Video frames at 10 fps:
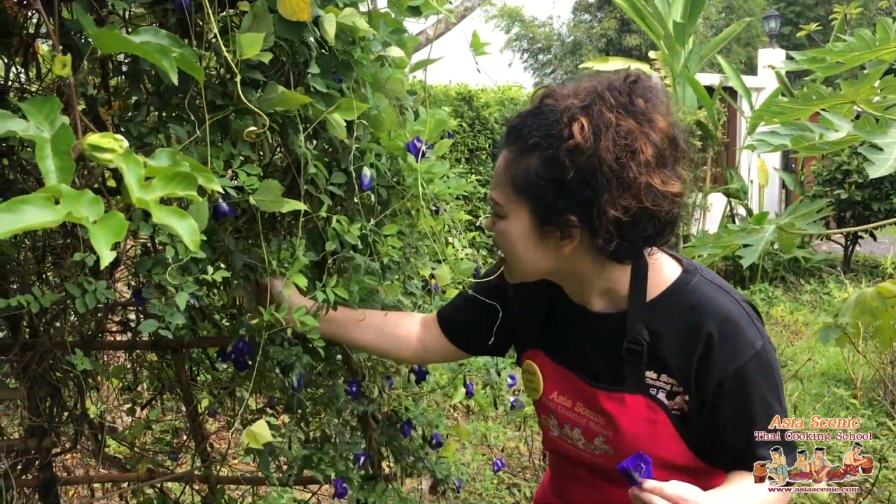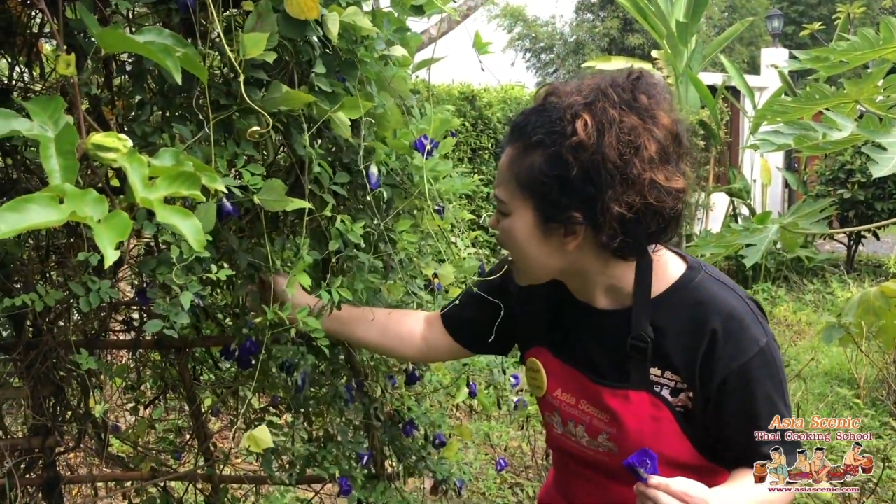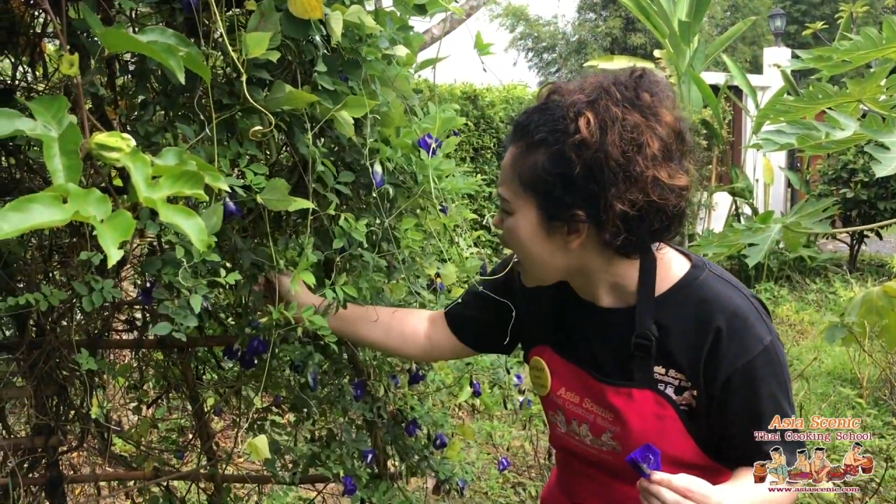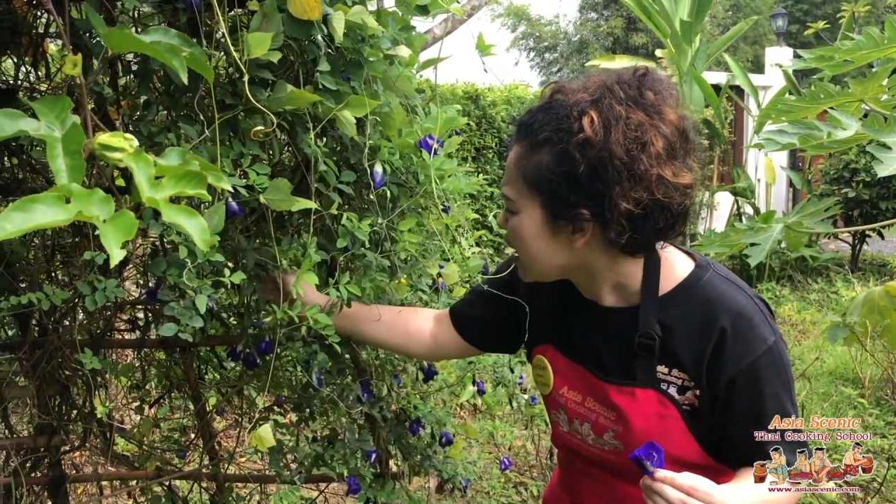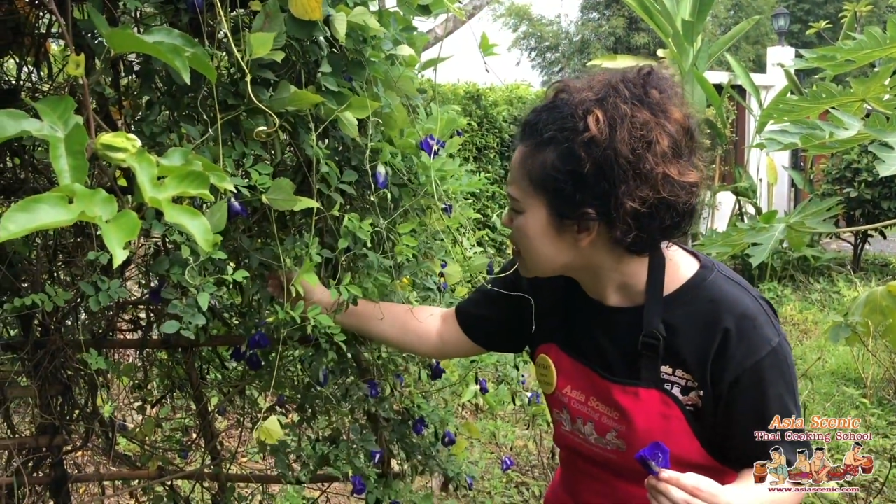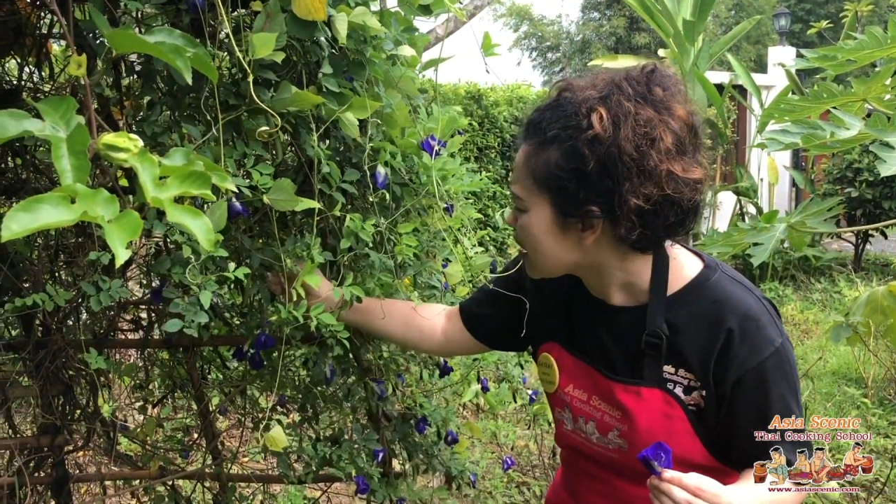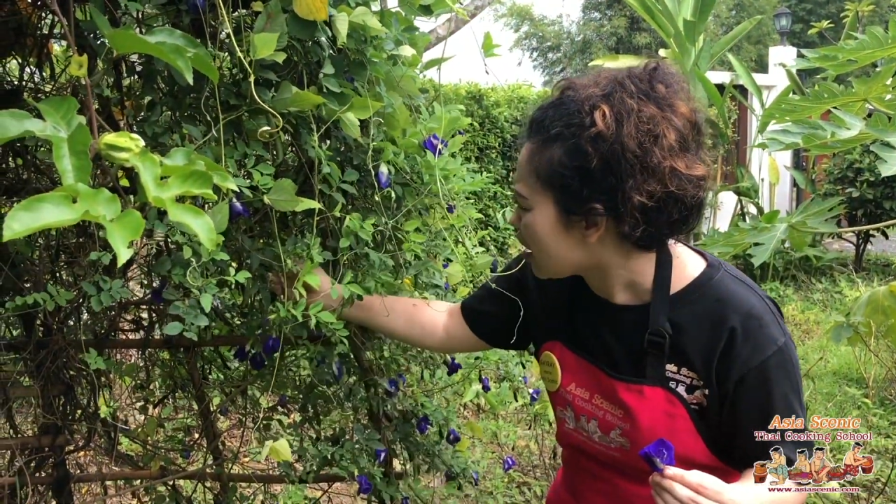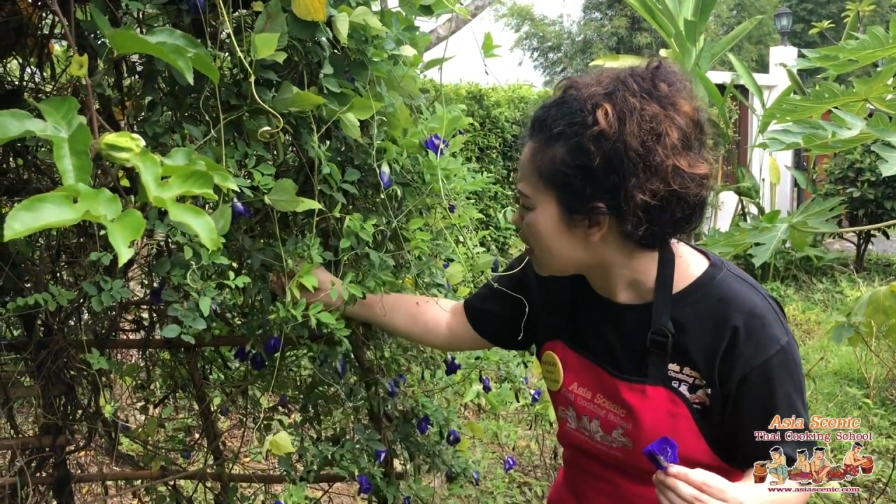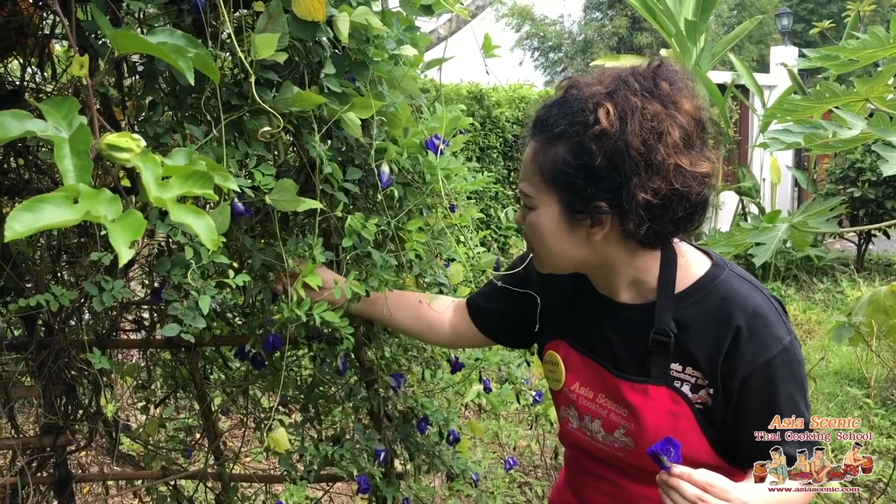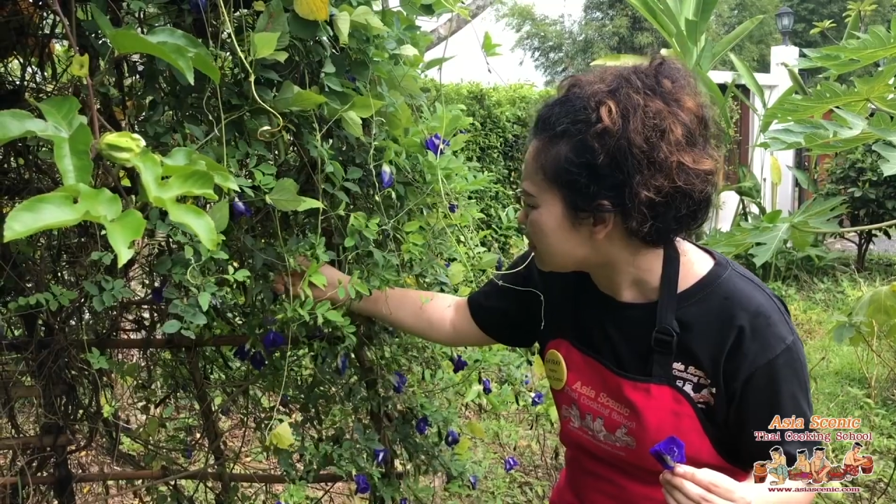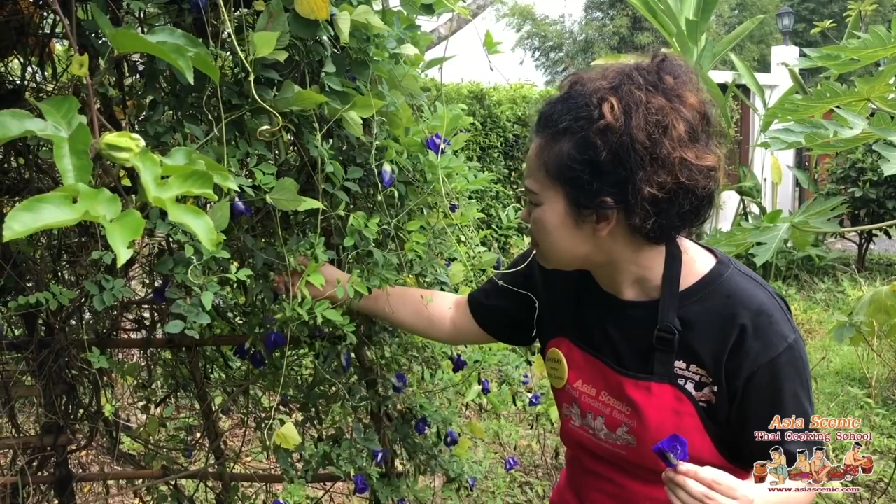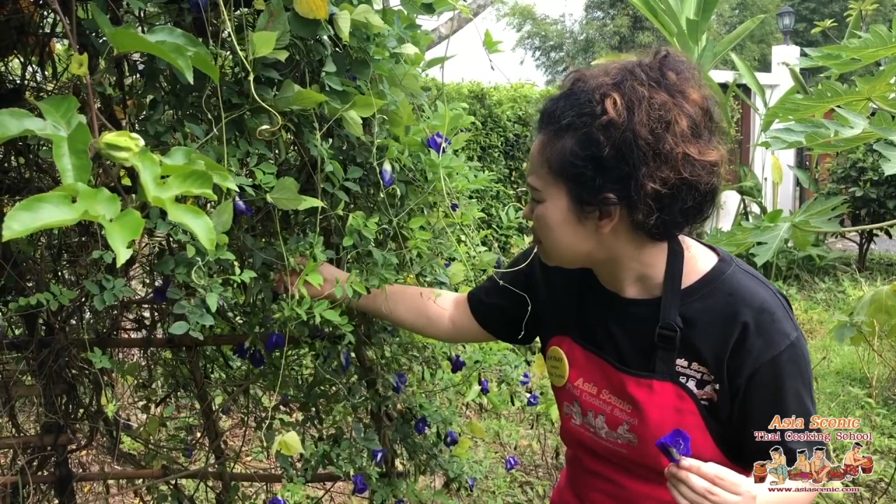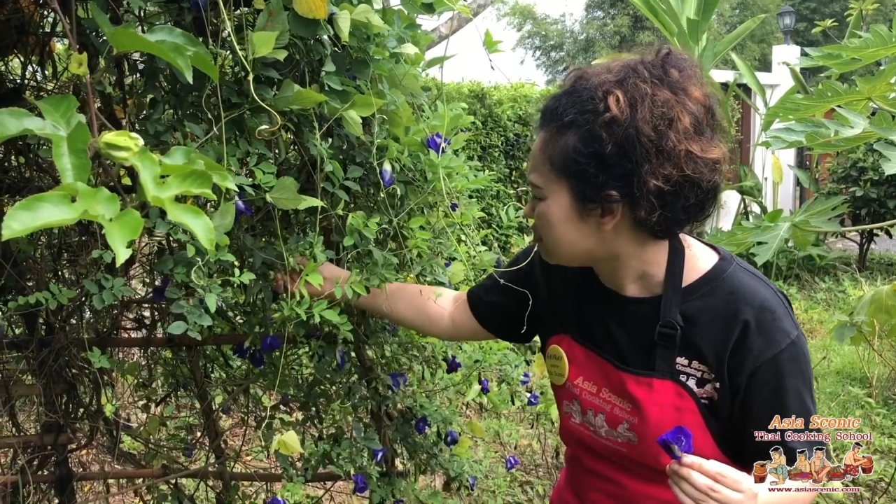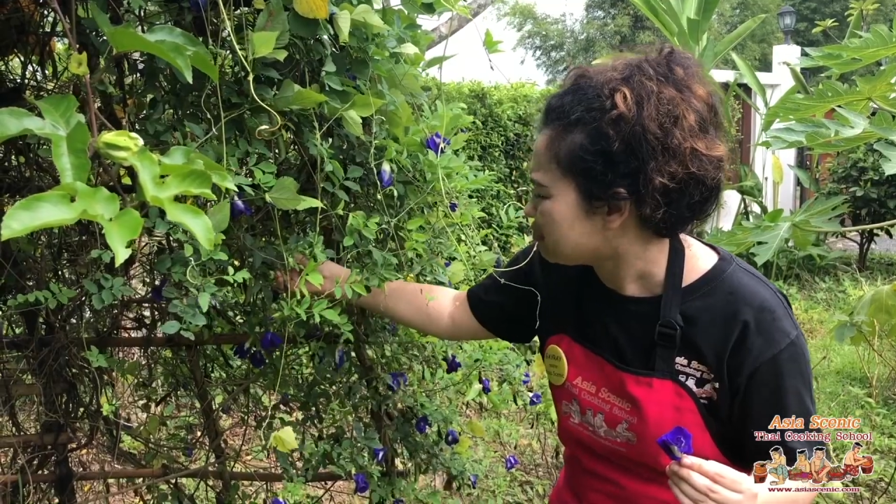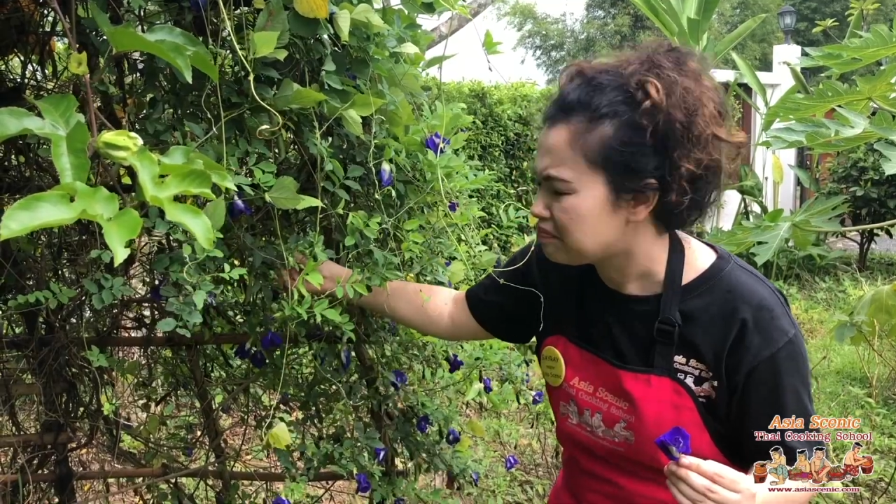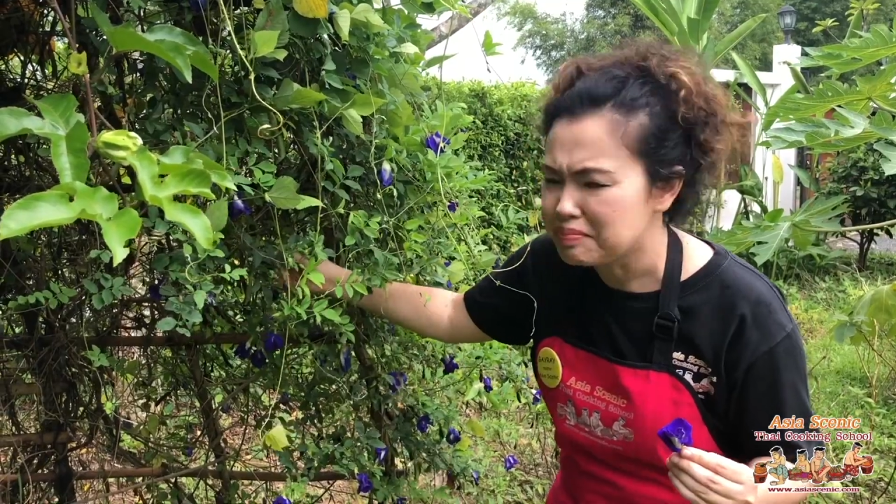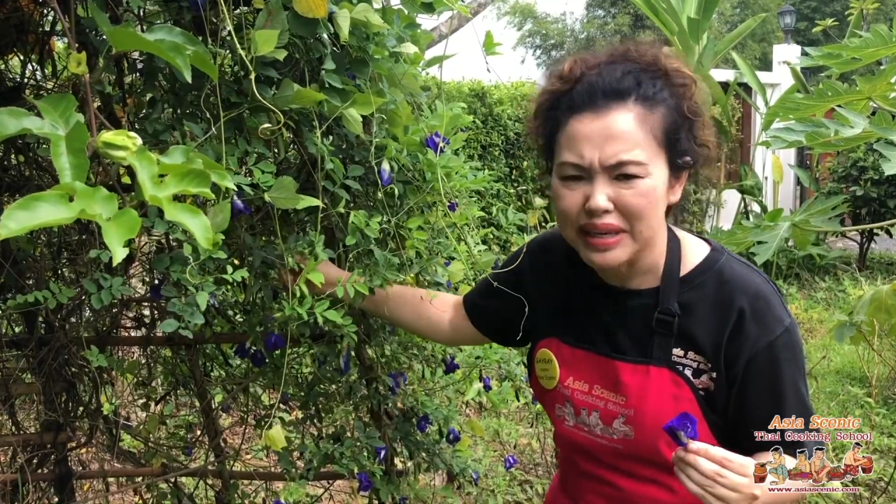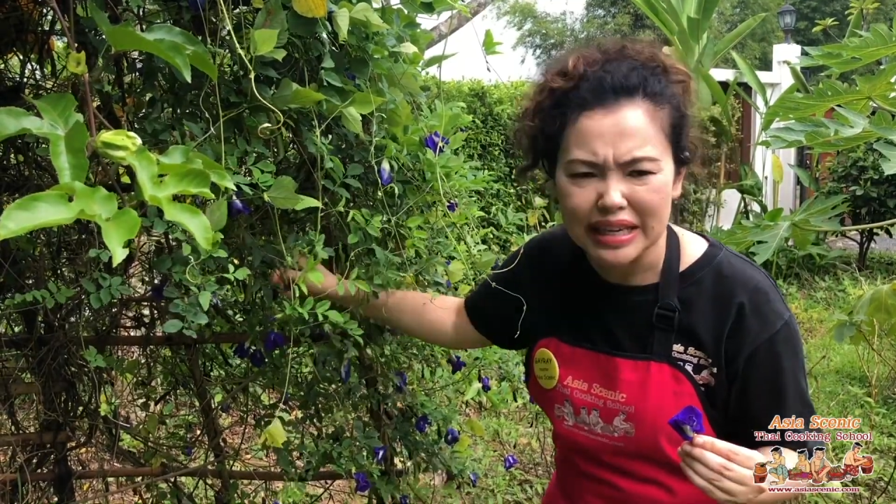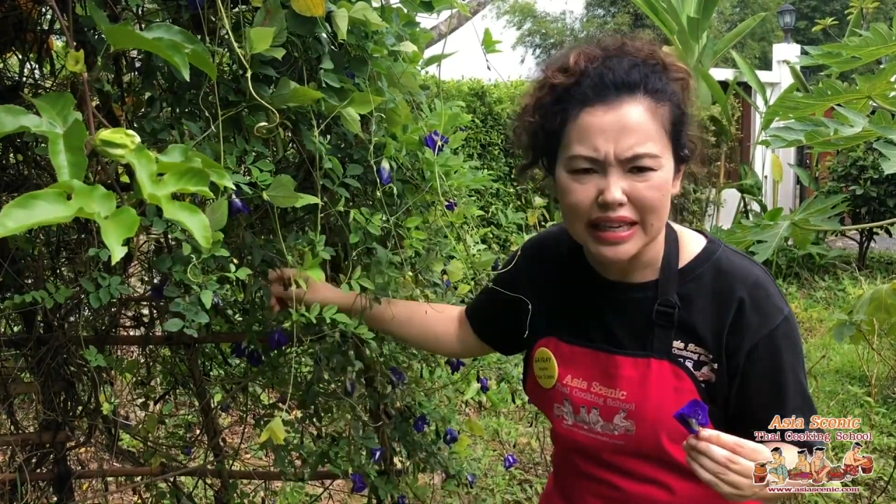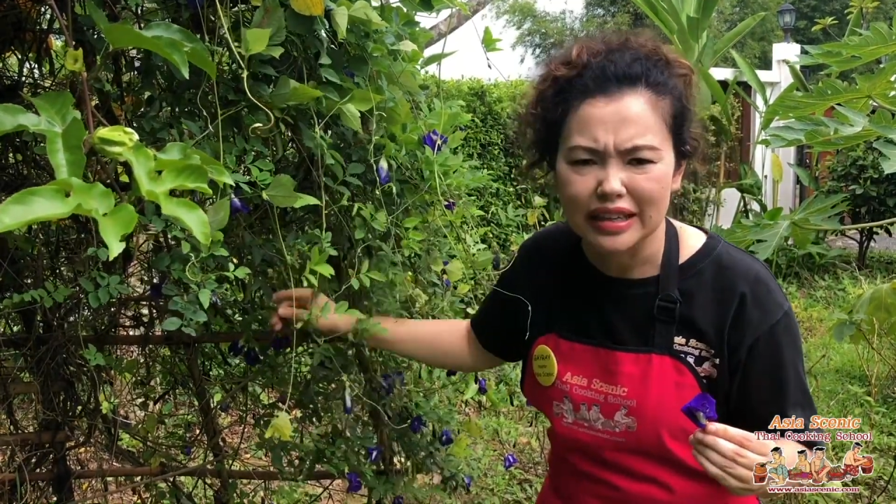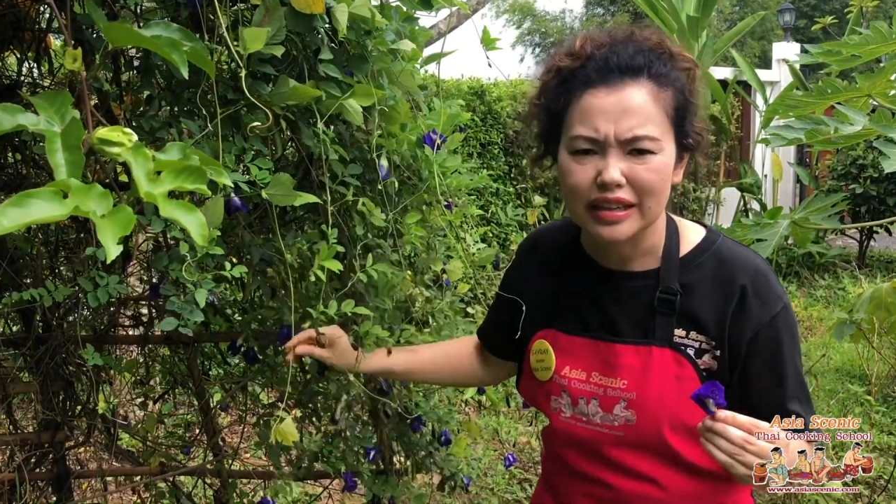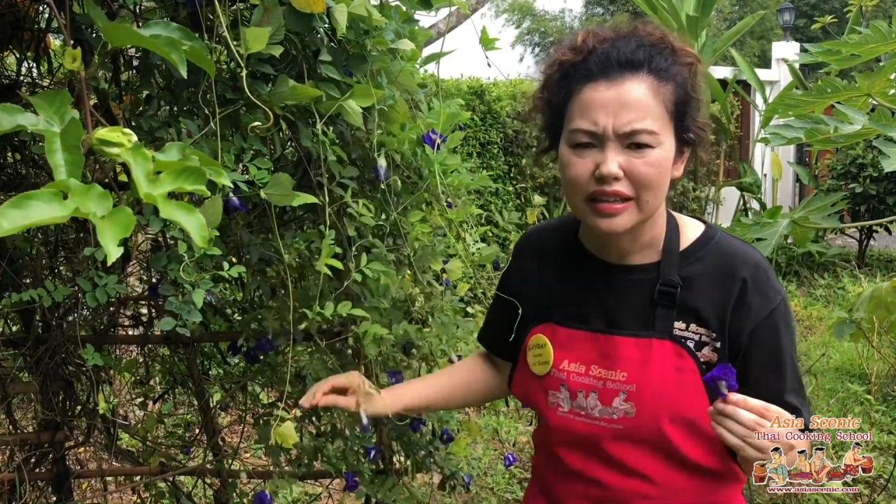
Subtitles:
a kind of bean.